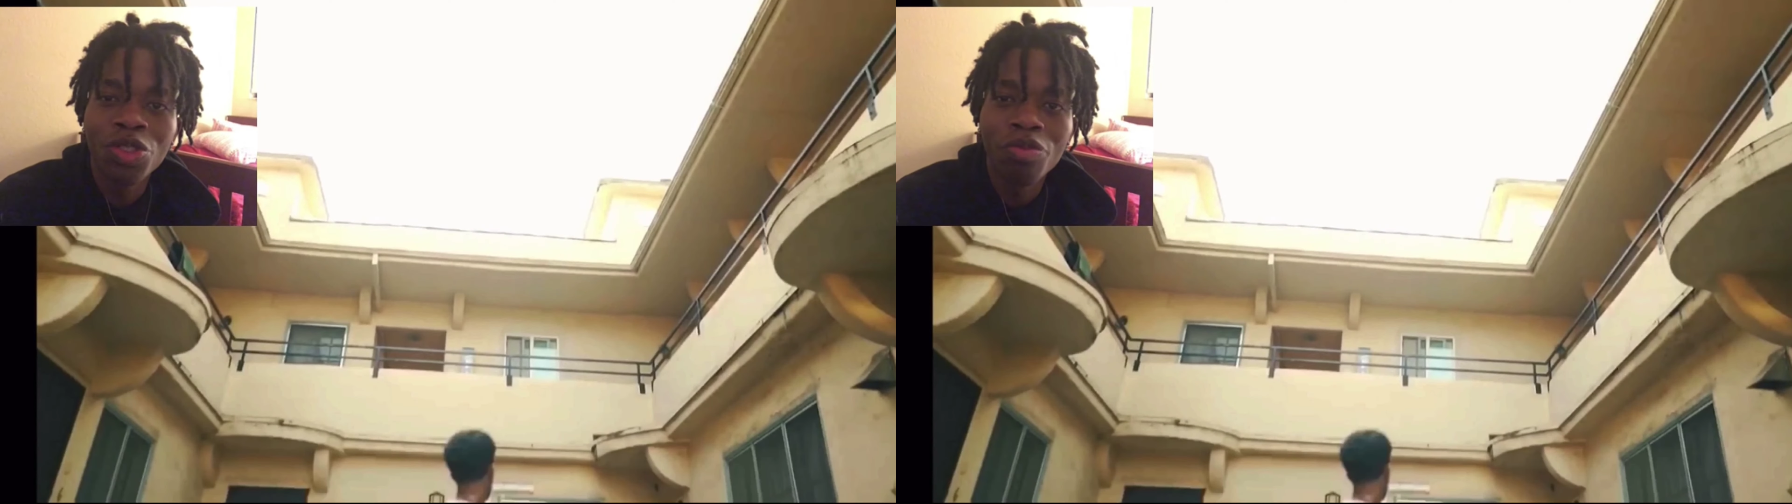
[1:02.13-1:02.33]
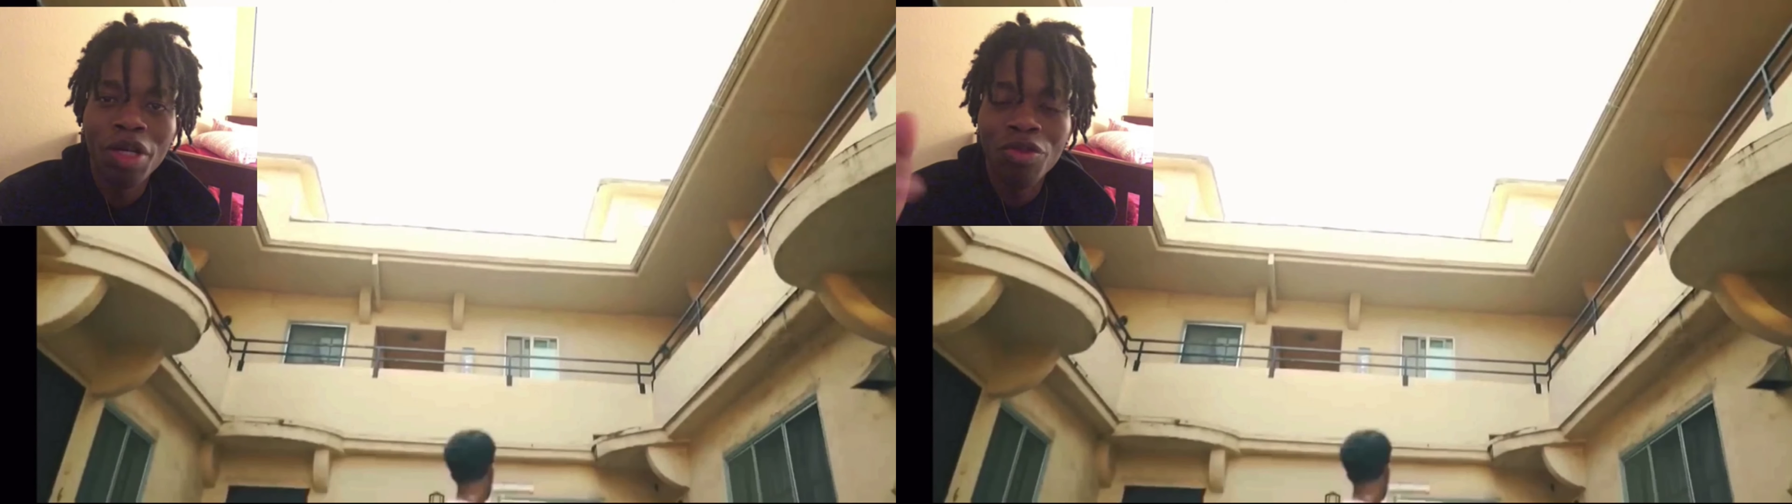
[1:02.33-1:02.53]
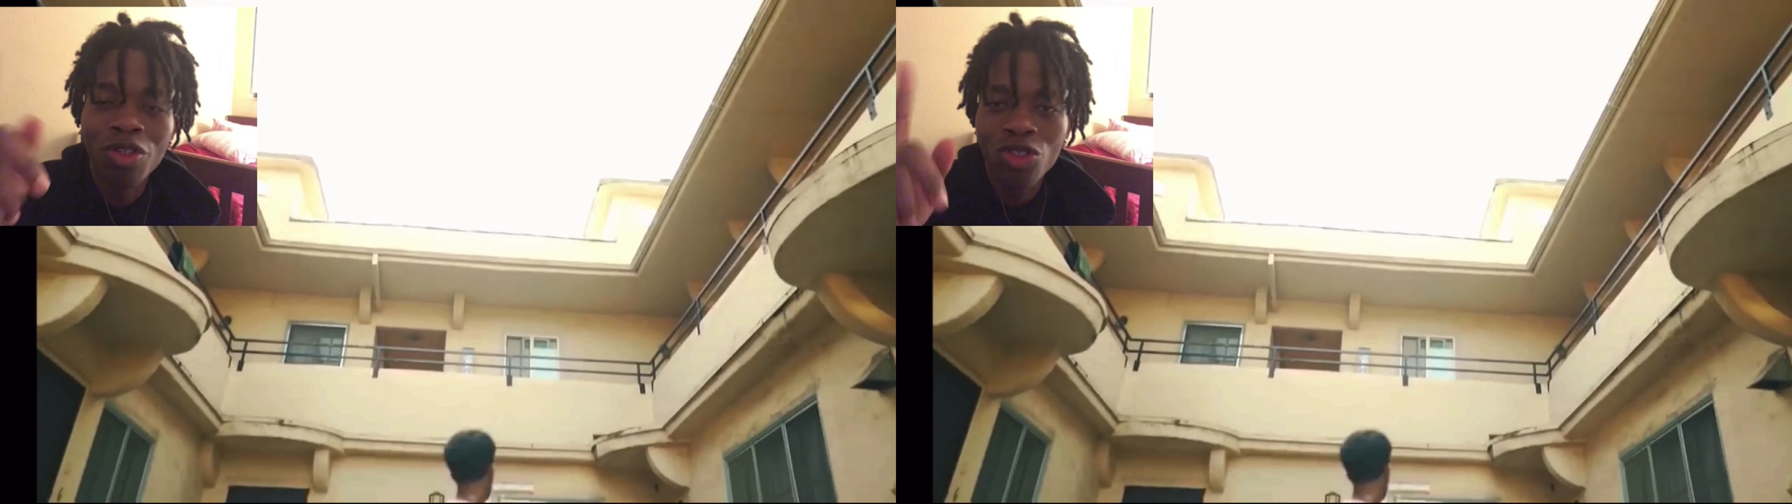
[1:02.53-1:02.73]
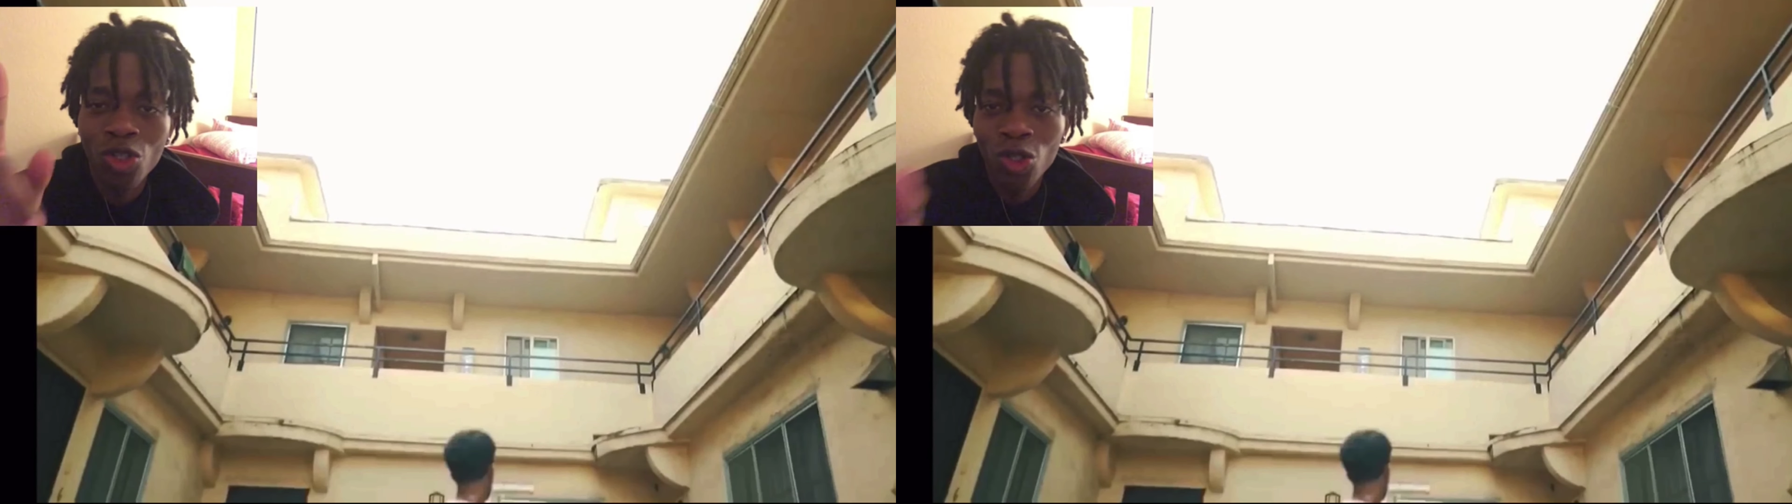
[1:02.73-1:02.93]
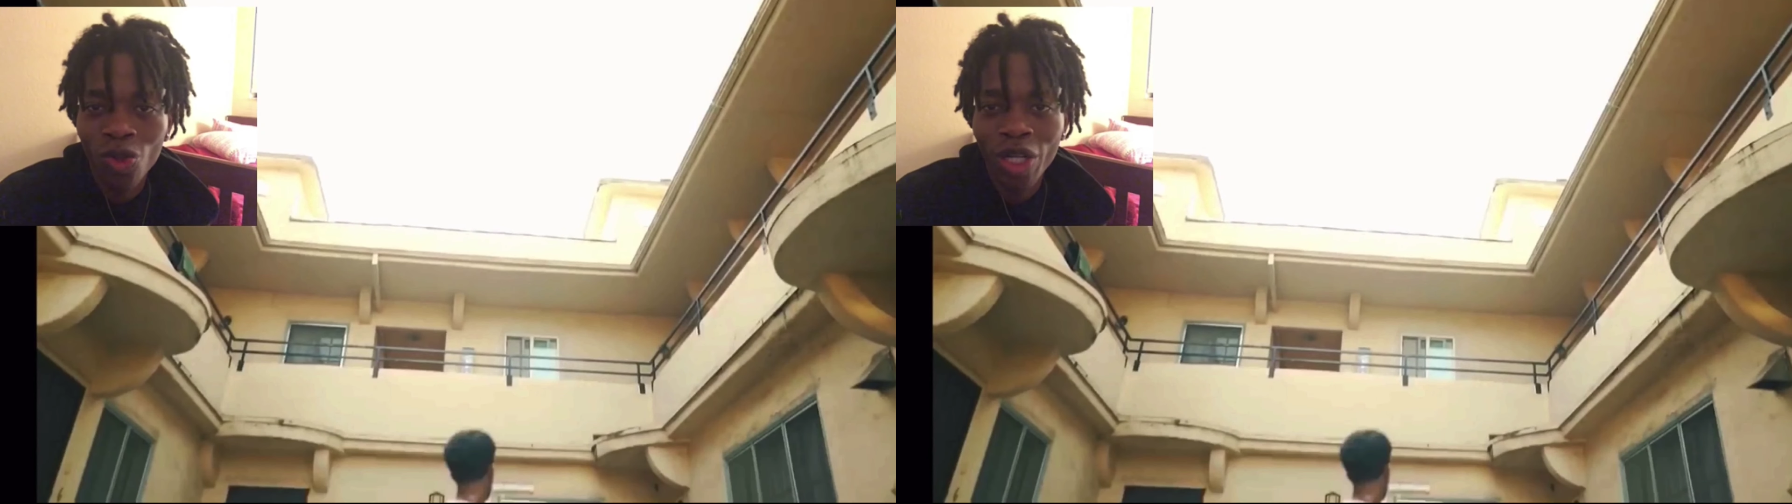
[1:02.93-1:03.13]
This remind me of
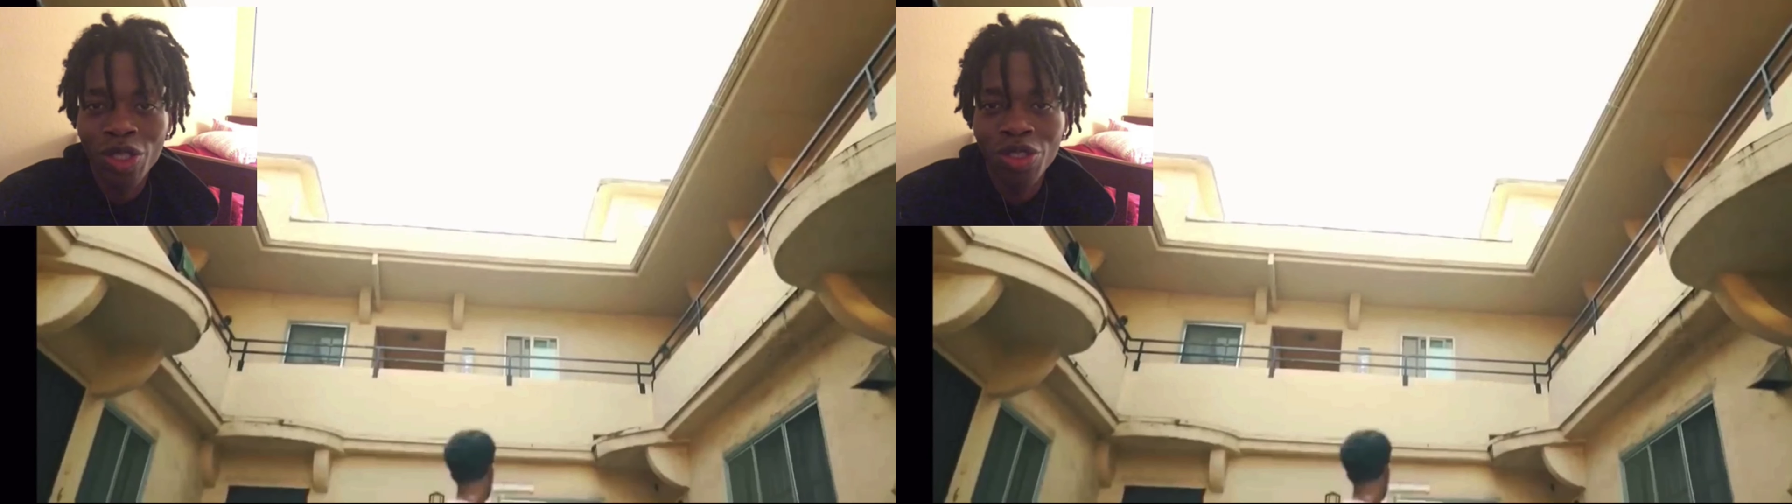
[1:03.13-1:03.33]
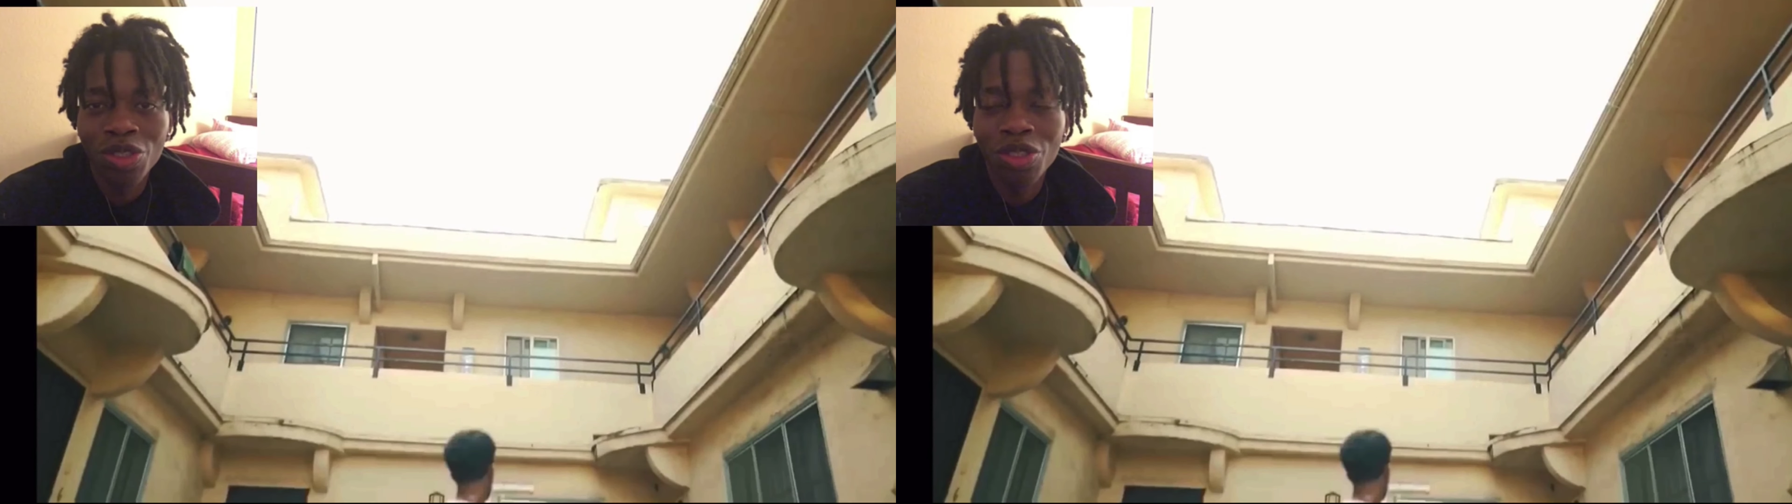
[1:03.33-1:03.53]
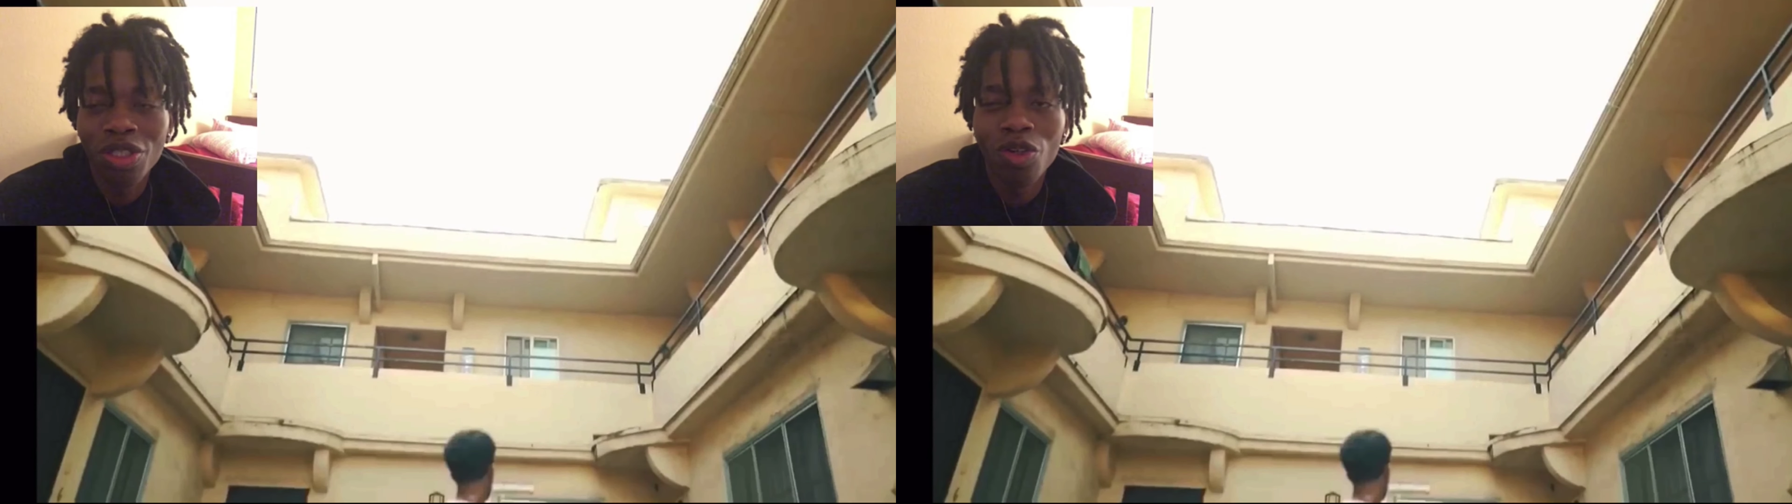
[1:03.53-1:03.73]
Jonah Writers.